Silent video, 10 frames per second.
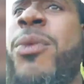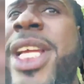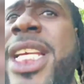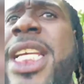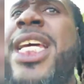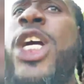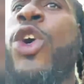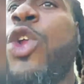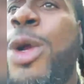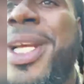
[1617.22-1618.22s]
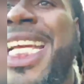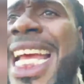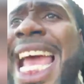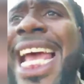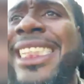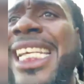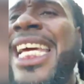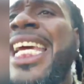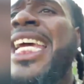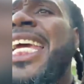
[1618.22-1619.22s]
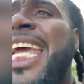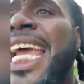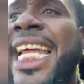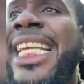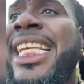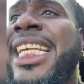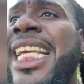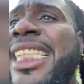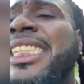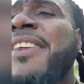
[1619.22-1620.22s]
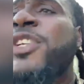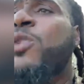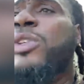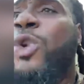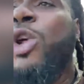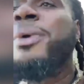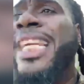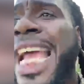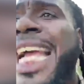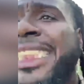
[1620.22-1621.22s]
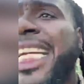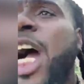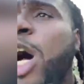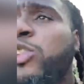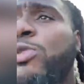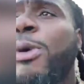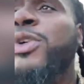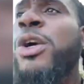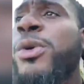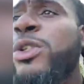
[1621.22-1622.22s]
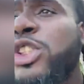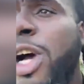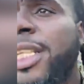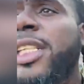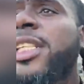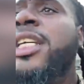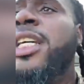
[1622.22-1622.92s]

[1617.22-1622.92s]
hit with chlorine gas and it's giving you, chlorine gas can cause pneumonia when you start to